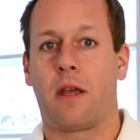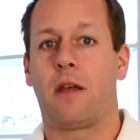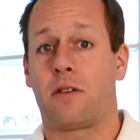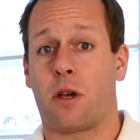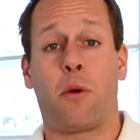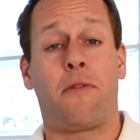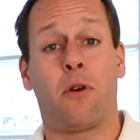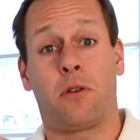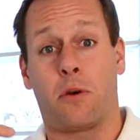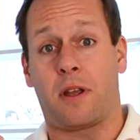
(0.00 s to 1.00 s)
So if
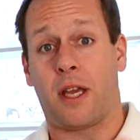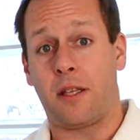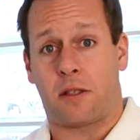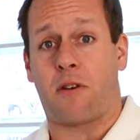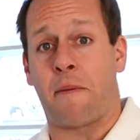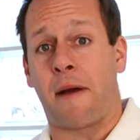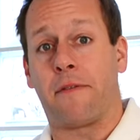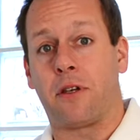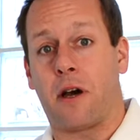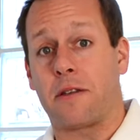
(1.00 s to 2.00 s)
you're doing Instagram
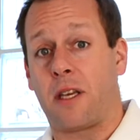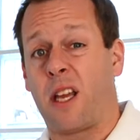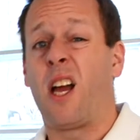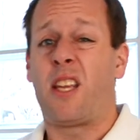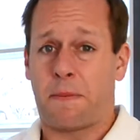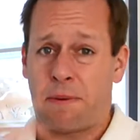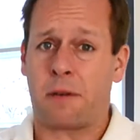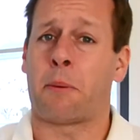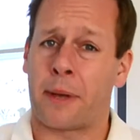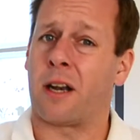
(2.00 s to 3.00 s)
advertising, you're
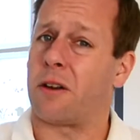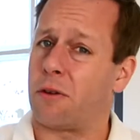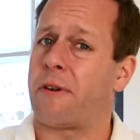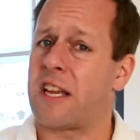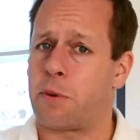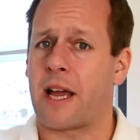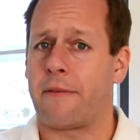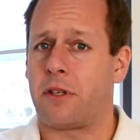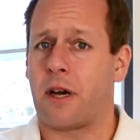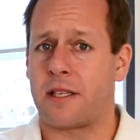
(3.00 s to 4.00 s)
probably going to do Facebook
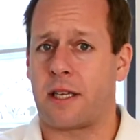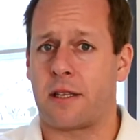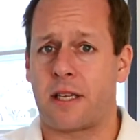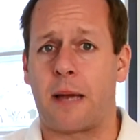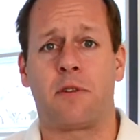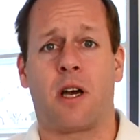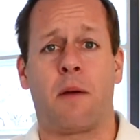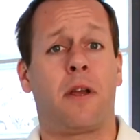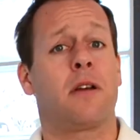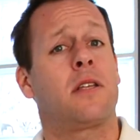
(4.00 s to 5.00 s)
advertising at the same time
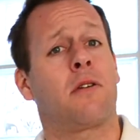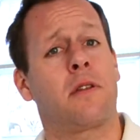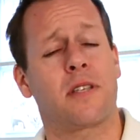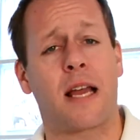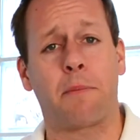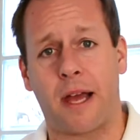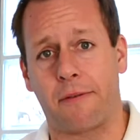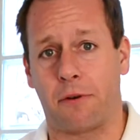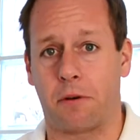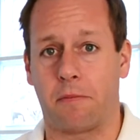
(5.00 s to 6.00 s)
because they're on the same
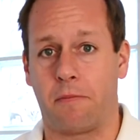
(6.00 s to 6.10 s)
platform.